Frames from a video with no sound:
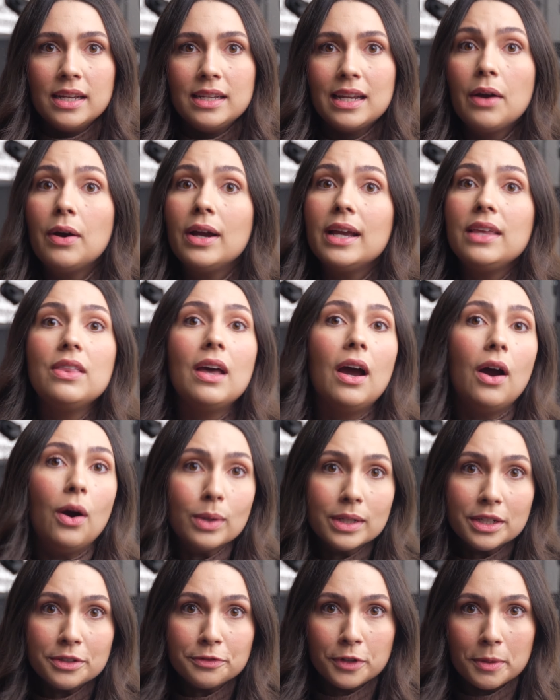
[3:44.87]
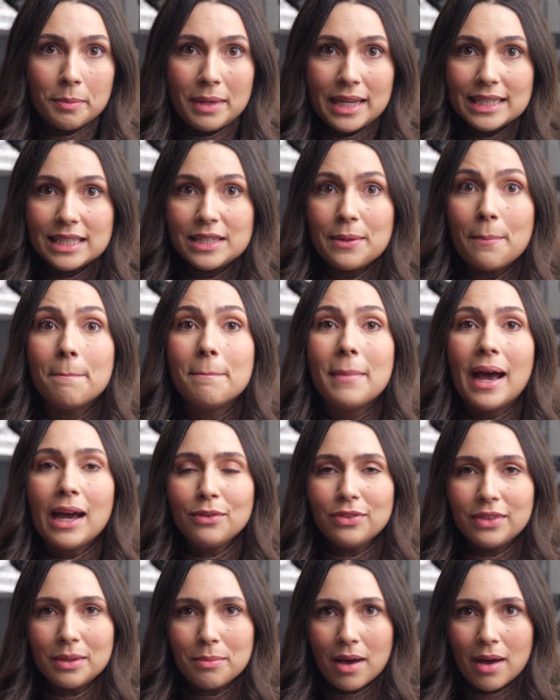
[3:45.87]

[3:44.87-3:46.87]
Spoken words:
Now, in order for me to mount the